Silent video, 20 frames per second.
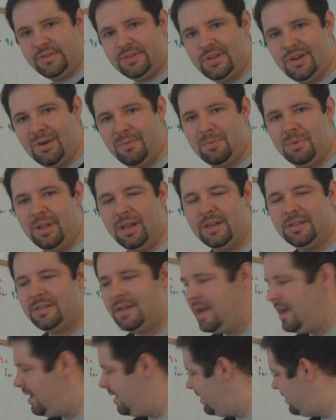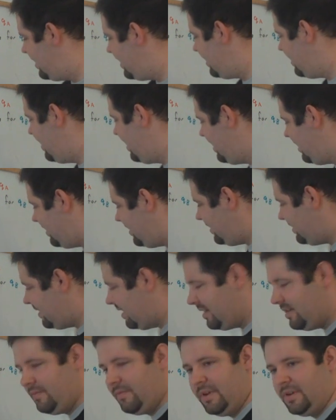surplus that
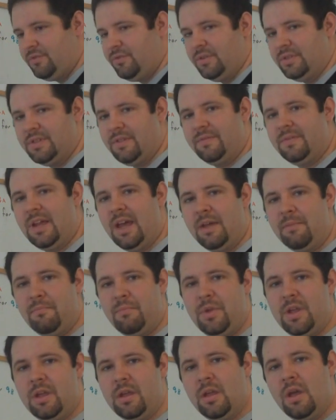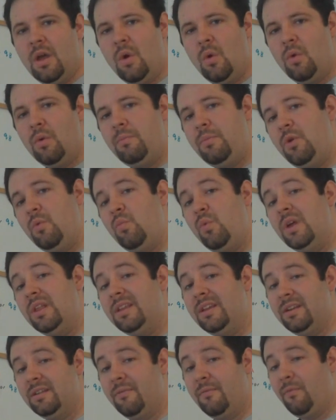these individuals of type B would be willing to